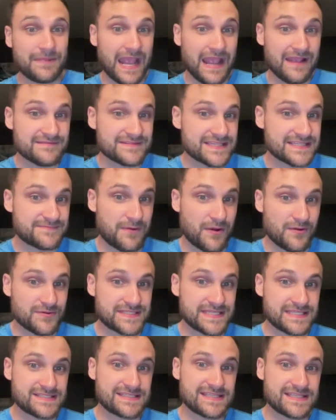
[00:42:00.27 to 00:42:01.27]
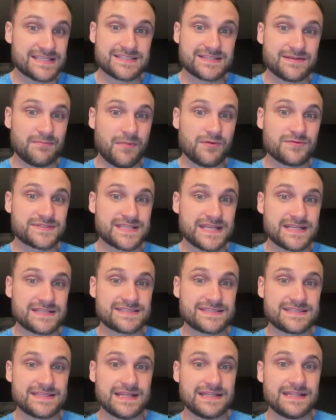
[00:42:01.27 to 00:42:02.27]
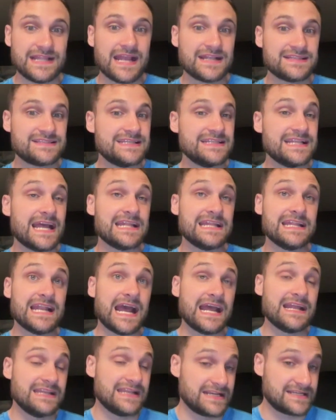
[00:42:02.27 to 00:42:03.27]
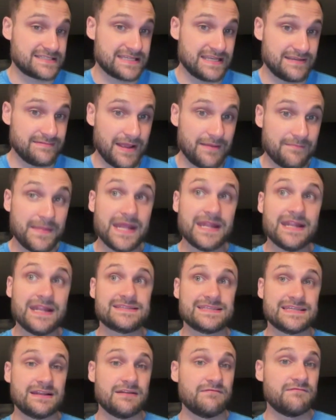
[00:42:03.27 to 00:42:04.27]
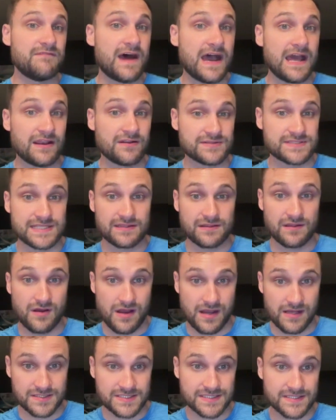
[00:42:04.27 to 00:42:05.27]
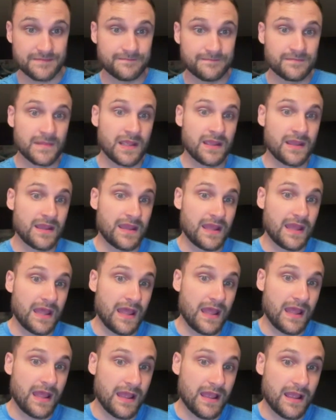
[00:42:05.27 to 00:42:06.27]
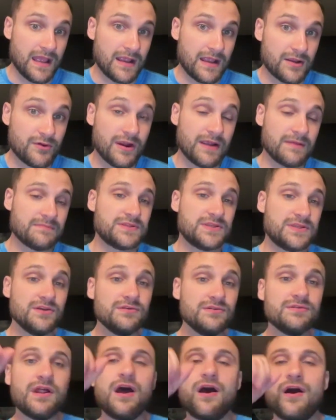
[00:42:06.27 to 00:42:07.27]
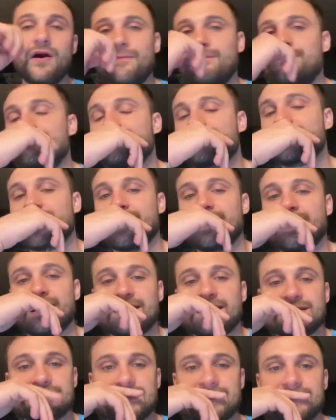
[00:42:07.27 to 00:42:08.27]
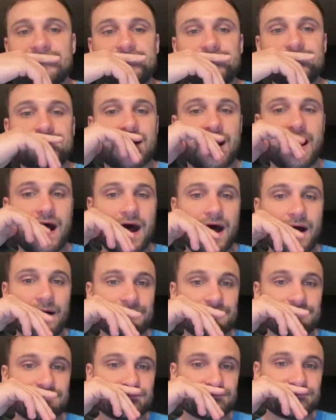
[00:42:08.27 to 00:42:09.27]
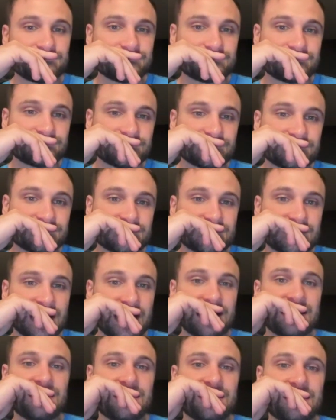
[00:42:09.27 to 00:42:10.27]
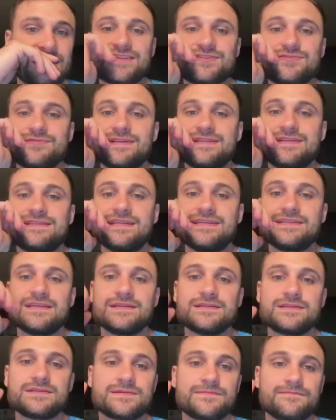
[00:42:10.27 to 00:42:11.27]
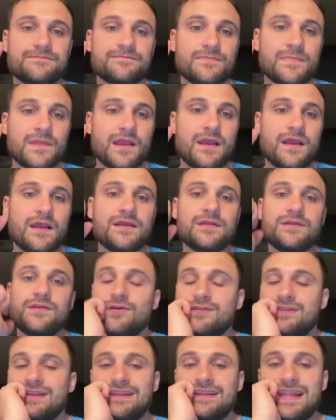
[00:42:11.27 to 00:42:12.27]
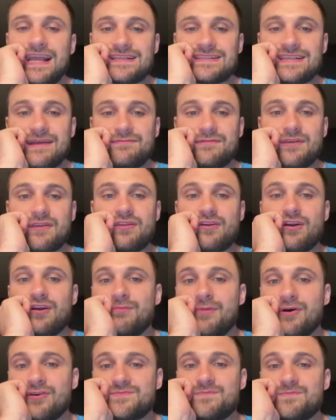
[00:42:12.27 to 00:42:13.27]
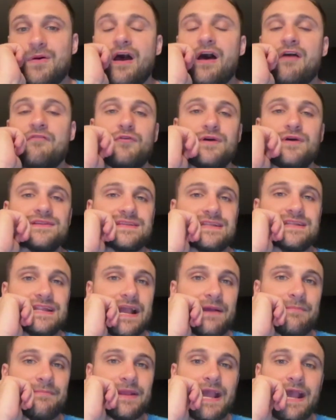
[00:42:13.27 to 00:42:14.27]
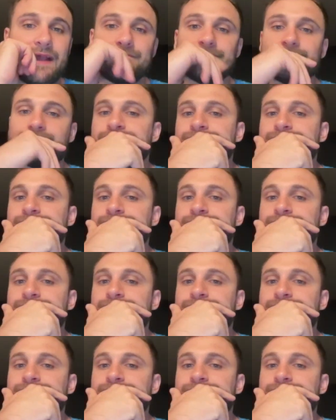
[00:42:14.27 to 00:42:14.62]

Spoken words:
games this postseason. This is the most since the 1999 Knicks team that made it to the finals and lost. Grim, do you know, since in the last 3 seasons, you know the Knicks have the third most playoff wins in the NBA